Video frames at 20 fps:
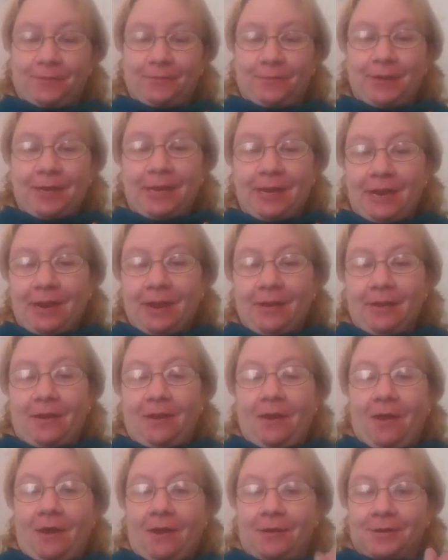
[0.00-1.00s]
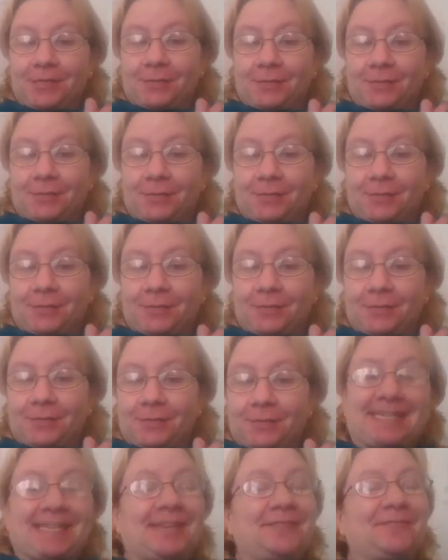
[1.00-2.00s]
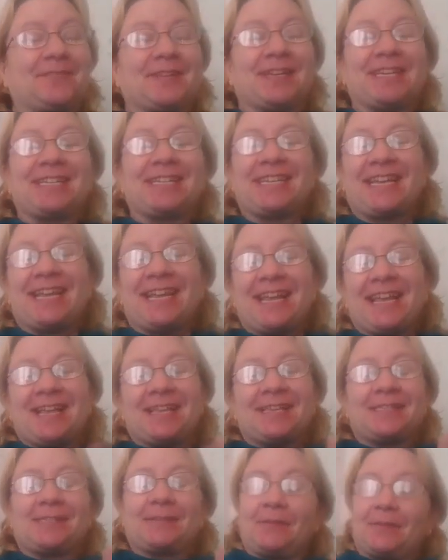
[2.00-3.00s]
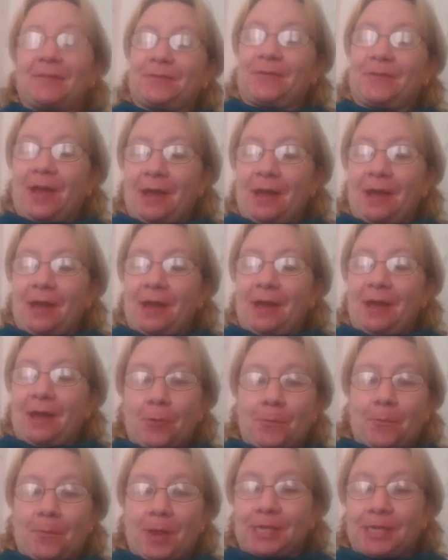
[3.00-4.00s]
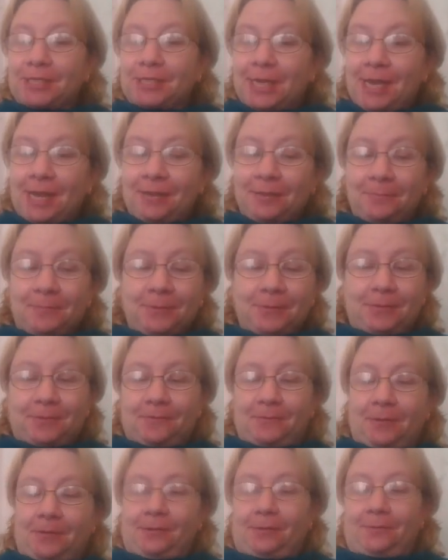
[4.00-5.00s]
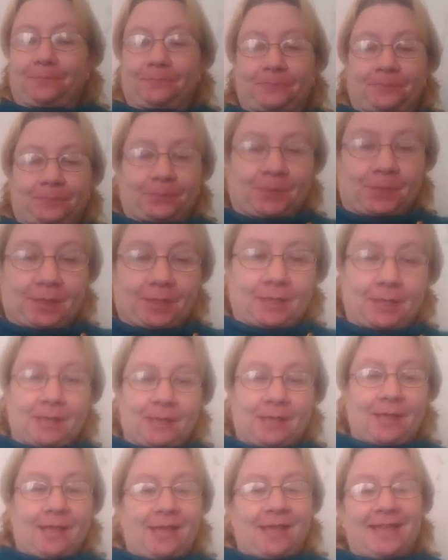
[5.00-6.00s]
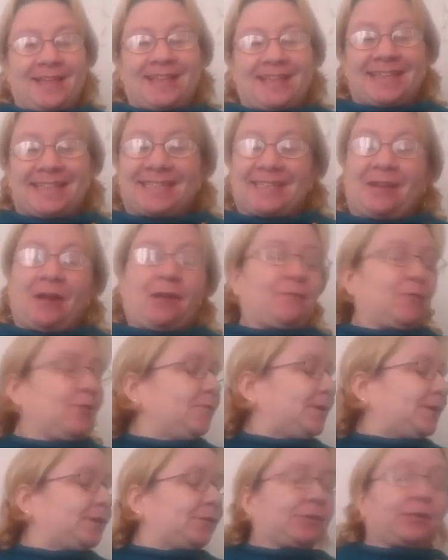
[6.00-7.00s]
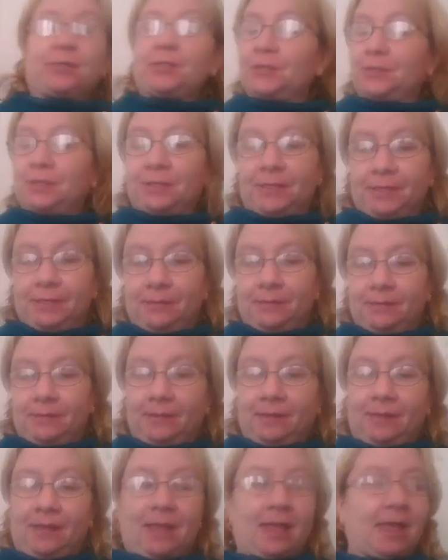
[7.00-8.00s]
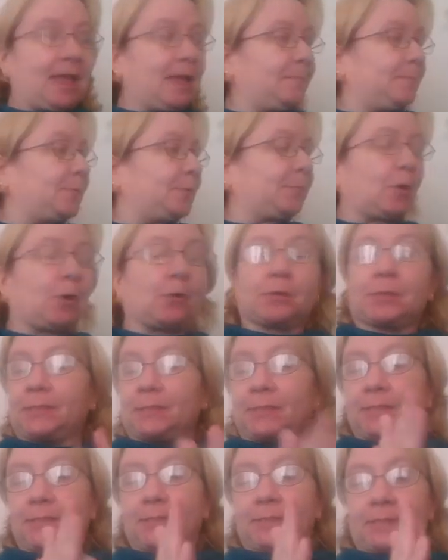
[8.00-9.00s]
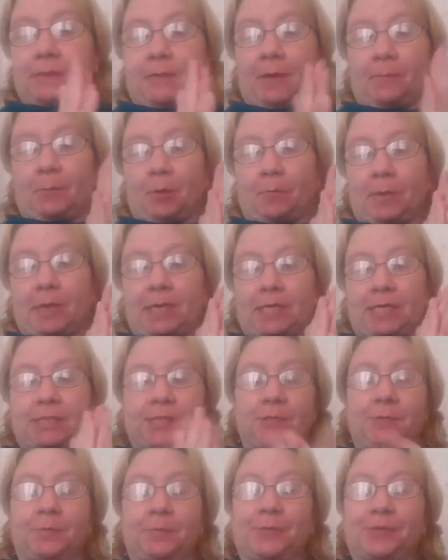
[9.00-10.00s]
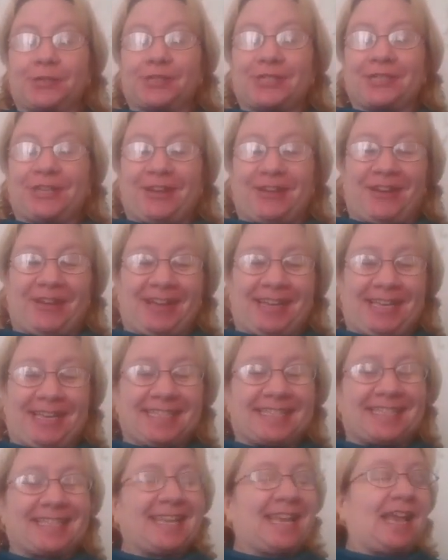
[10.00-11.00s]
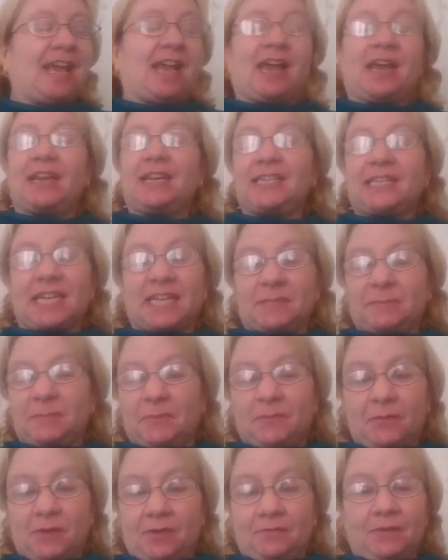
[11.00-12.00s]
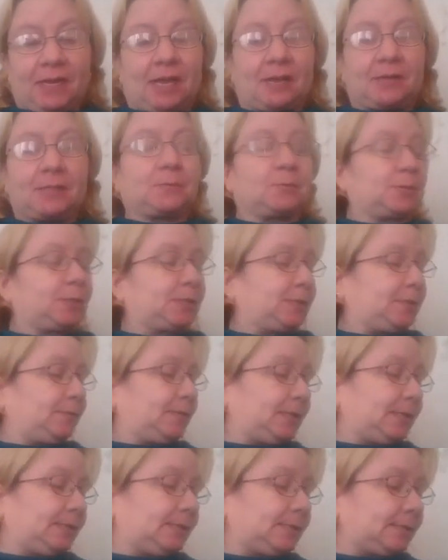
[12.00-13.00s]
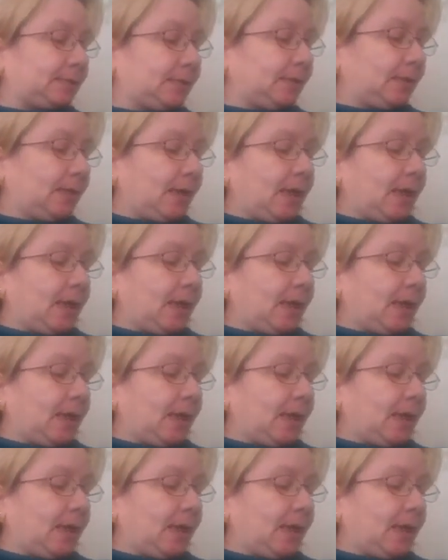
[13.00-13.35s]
three large packages delivered, so I thought I would come and share them with you all. So I've already undone the boxes, so I'm not making too much noise, and it takes me forever now to undo things.